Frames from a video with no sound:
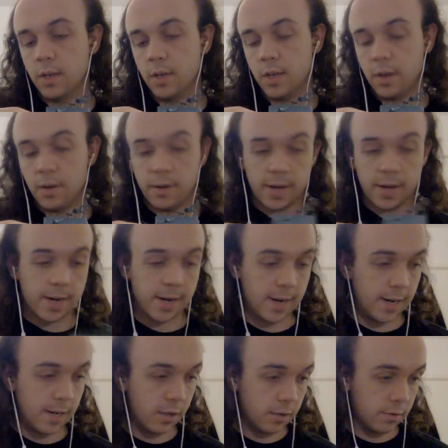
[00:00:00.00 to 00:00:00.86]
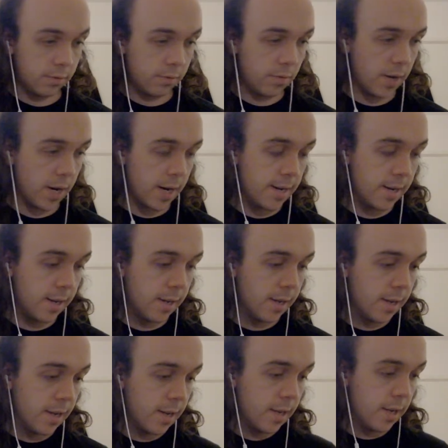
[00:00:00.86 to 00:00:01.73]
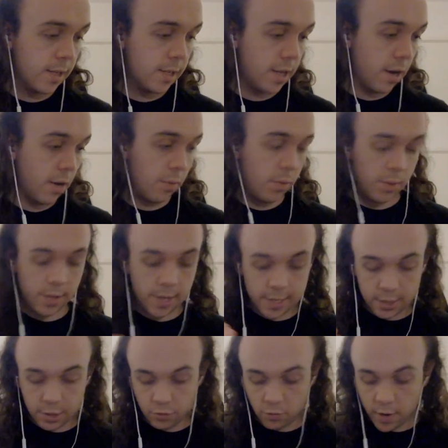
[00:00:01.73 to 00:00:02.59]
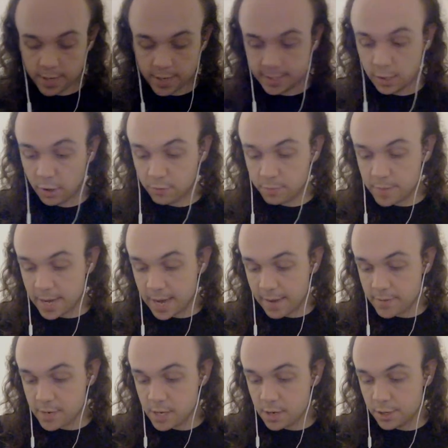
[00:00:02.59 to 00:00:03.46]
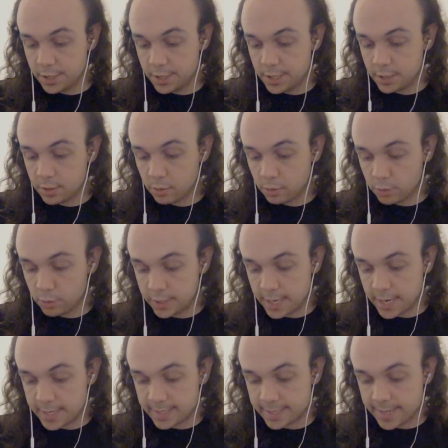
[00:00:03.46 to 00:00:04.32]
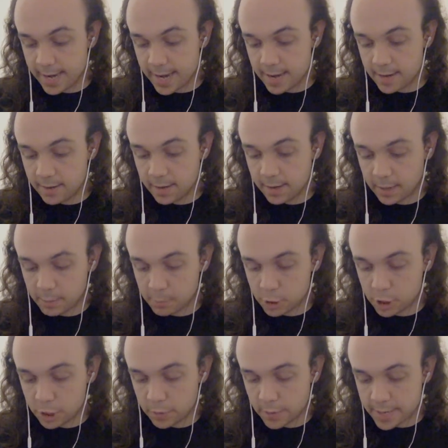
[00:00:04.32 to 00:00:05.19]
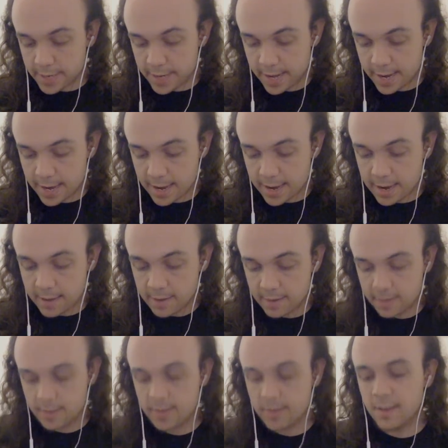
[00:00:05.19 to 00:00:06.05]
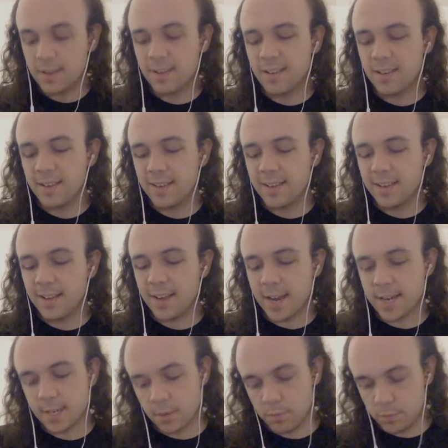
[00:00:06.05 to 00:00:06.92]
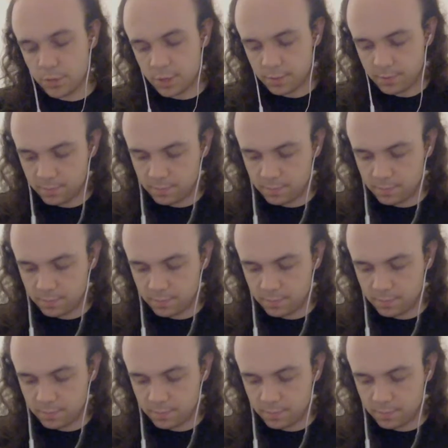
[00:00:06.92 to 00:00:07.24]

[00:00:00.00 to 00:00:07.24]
Okay, hang on, right. So, this is writing off me ever using these Corsairs again. How much do I care? I don't.